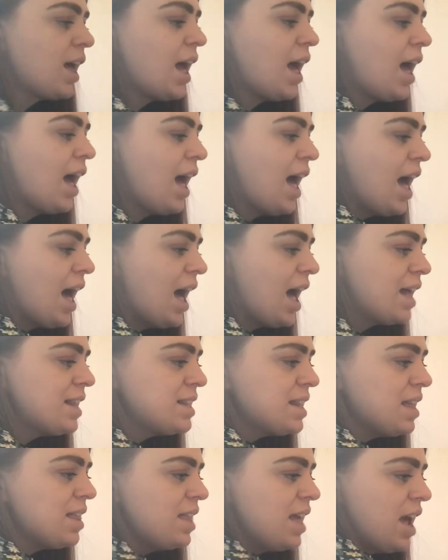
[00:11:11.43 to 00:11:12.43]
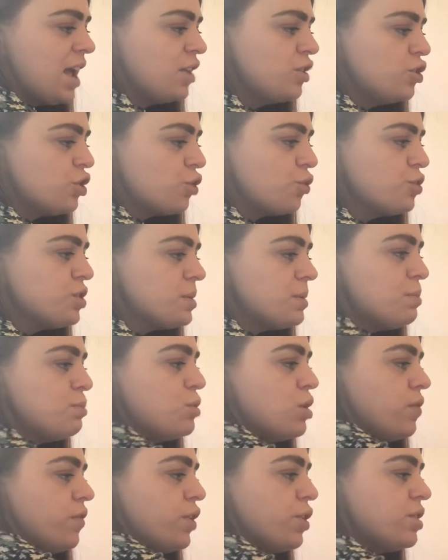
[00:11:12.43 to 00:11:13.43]
and then you're going to be
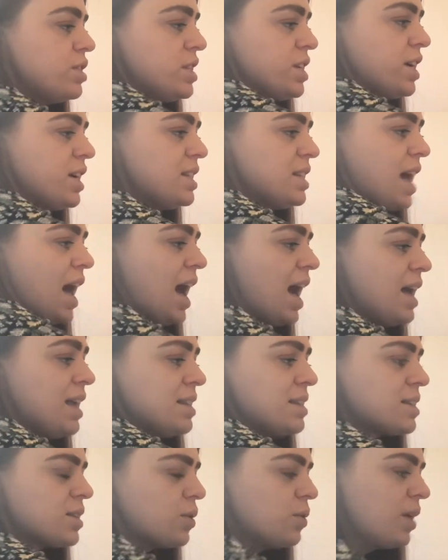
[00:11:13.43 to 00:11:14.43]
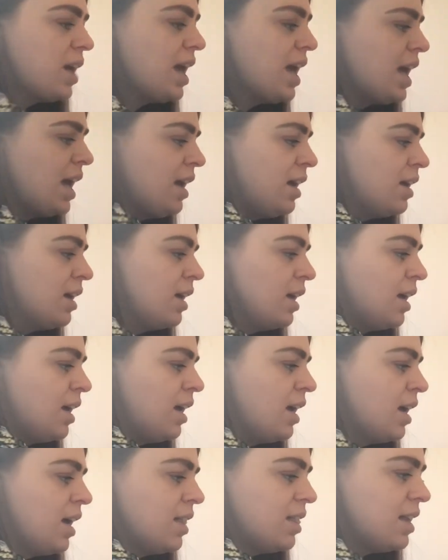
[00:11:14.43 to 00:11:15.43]
moving on to your task, okay?
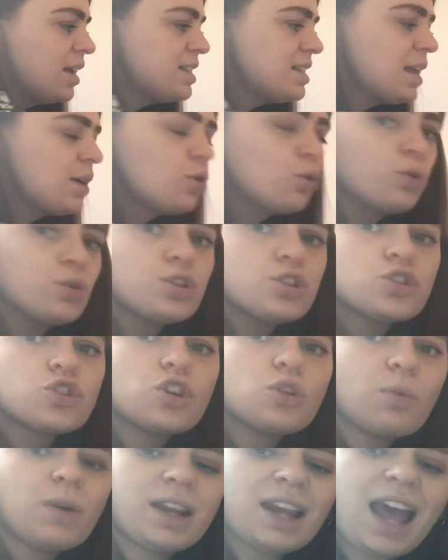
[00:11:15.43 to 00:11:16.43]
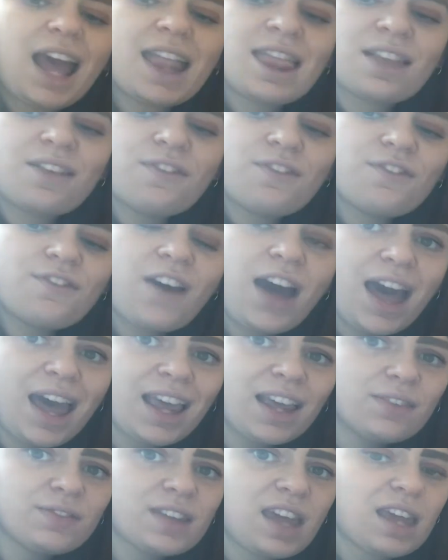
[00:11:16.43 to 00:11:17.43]
This time I'm going to do one in the
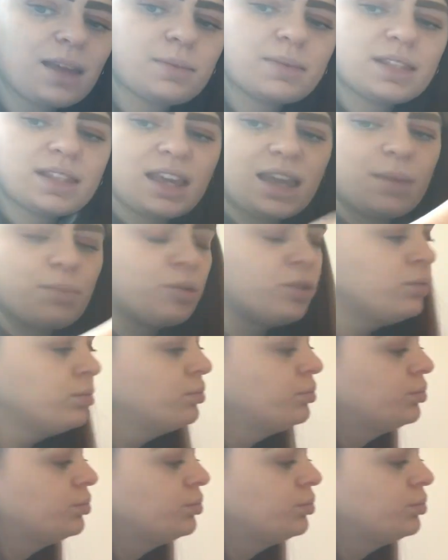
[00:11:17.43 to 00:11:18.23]
5 times table.